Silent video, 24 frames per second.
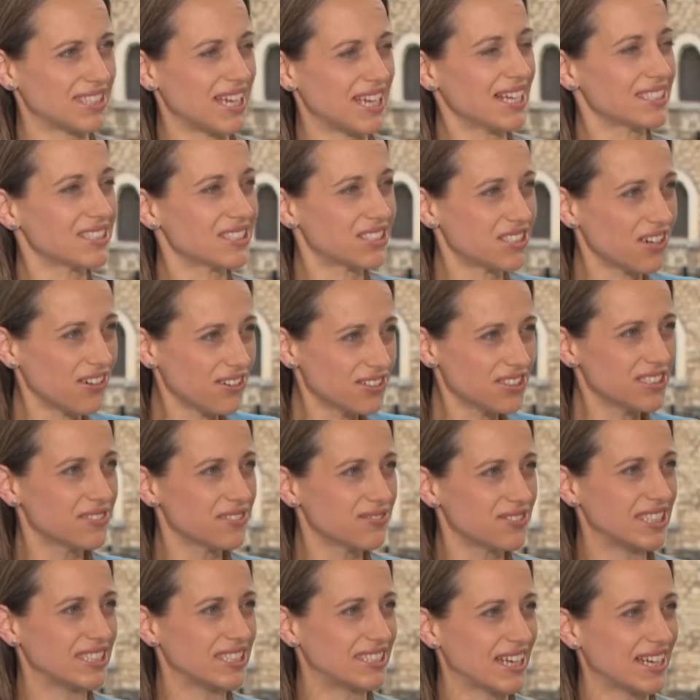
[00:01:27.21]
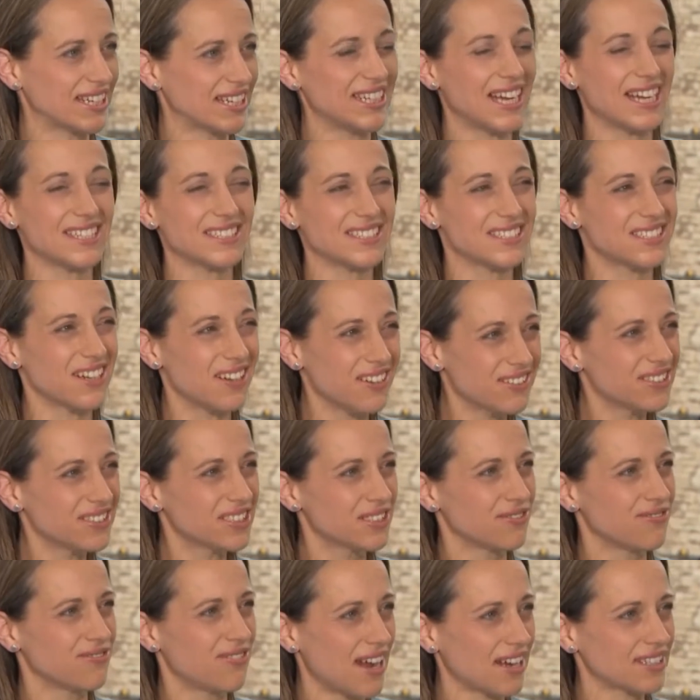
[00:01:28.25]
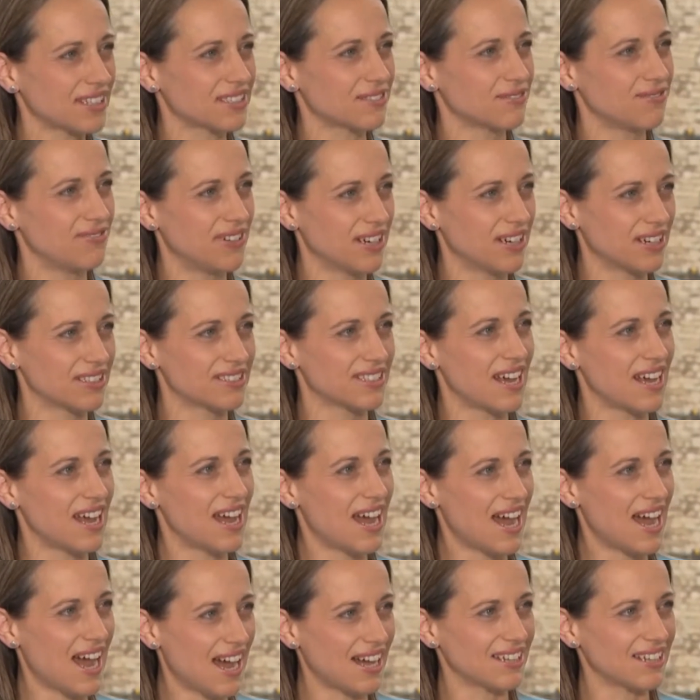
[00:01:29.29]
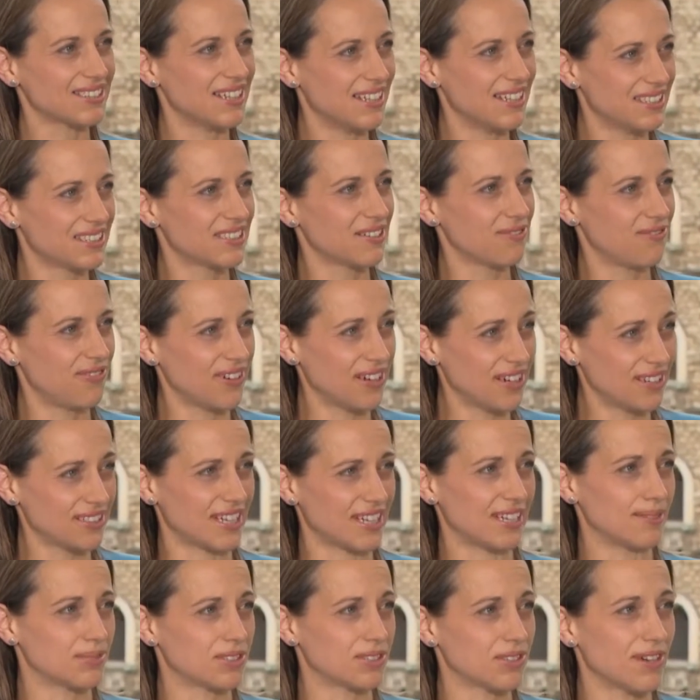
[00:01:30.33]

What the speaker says: He had tons of detail. He had tons of facts and figures at his fingertips.